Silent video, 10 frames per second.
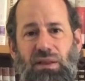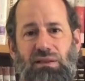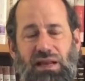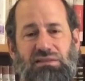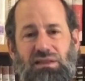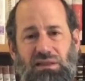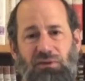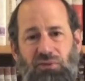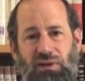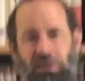less
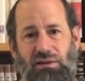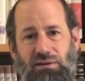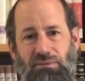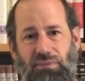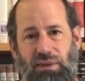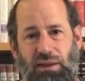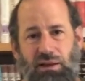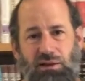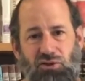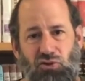significant.
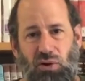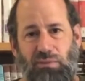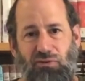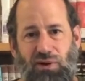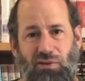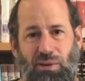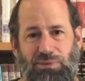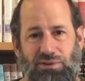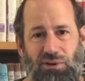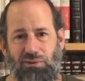Join me for another episode.